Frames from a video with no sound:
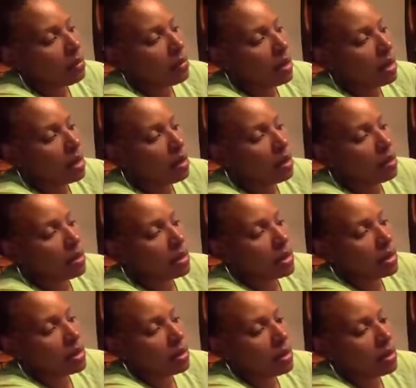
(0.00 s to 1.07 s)

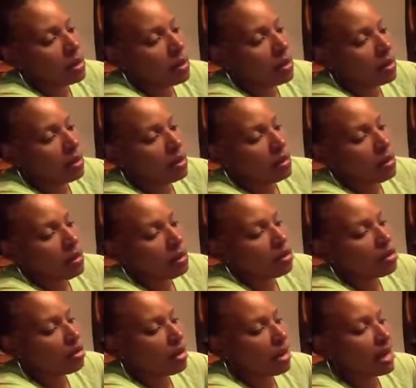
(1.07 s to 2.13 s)
those
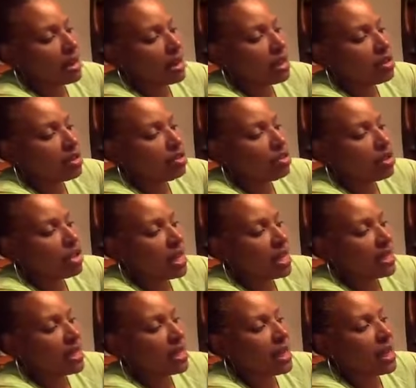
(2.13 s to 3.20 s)
strings that you
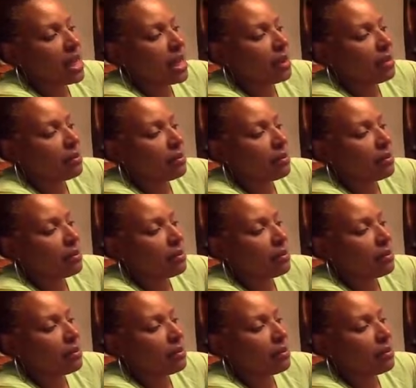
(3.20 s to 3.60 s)
just cut.